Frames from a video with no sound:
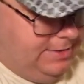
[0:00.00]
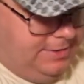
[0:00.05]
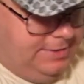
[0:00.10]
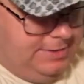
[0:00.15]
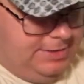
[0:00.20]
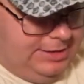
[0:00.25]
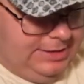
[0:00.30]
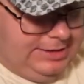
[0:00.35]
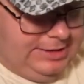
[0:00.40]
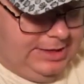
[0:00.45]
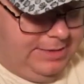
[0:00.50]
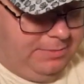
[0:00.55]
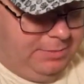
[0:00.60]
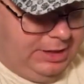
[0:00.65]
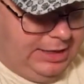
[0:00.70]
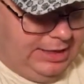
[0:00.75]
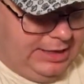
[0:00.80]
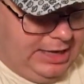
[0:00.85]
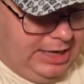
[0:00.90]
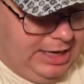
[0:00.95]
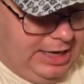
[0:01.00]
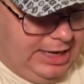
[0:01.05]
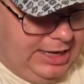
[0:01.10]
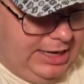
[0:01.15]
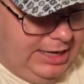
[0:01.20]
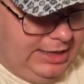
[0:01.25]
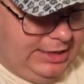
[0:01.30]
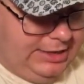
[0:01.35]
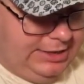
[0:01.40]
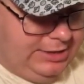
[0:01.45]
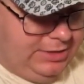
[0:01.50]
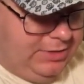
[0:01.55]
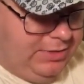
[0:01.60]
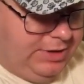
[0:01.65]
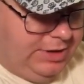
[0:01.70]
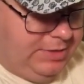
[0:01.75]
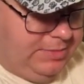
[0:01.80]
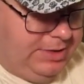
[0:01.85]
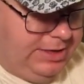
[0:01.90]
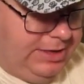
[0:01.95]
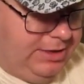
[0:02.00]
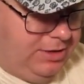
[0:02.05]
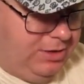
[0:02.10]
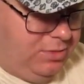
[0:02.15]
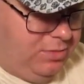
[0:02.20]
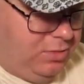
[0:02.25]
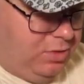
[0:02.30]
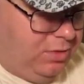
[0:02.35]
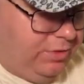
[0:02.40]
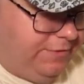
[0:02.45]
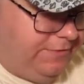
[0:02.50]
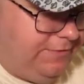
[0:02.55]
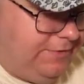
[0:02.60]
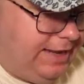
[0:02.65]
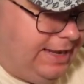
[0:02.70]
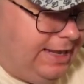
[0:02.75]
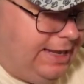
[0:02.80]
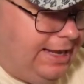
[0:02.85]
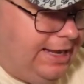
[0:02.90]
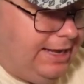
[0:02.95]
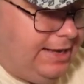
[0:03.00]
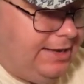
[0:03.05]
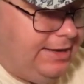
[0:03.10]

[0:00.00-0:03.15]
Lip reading: assembling Han is going to be a little more fiddly,